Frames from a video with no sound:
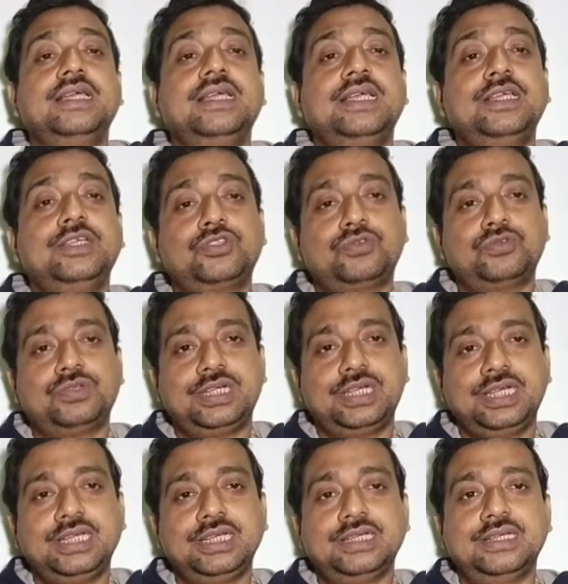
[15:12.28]
he should
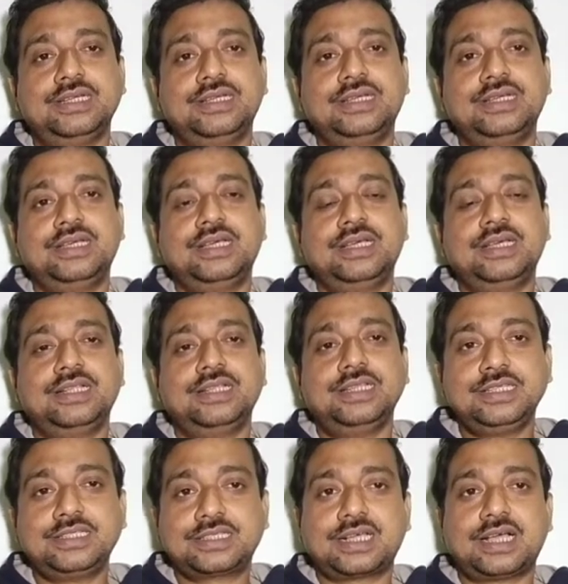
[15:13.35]
lead
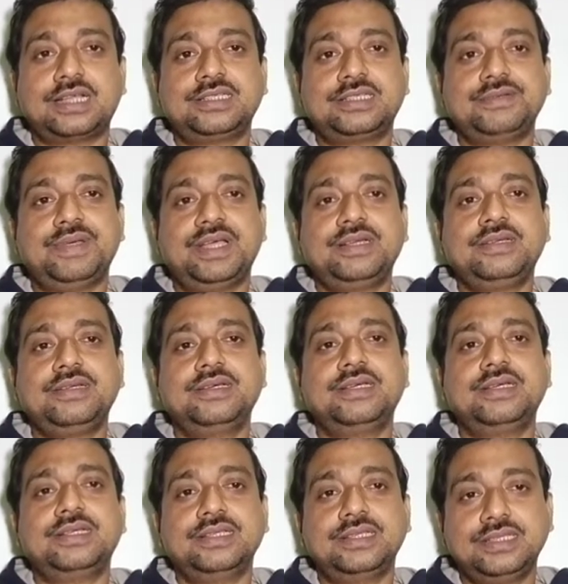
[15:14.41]
this countrymen,
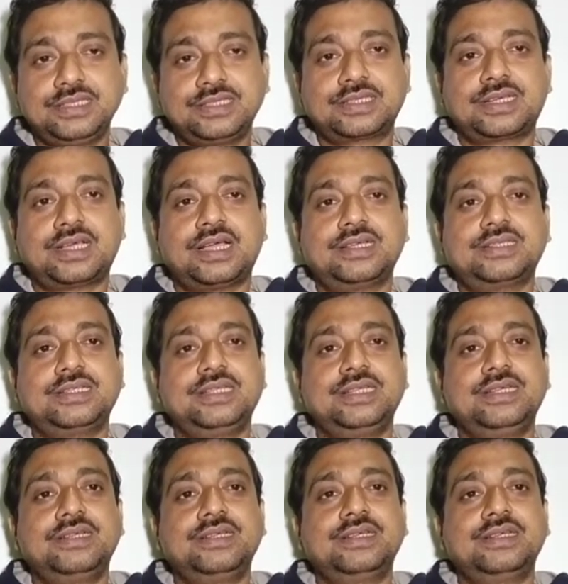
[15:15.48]
this country,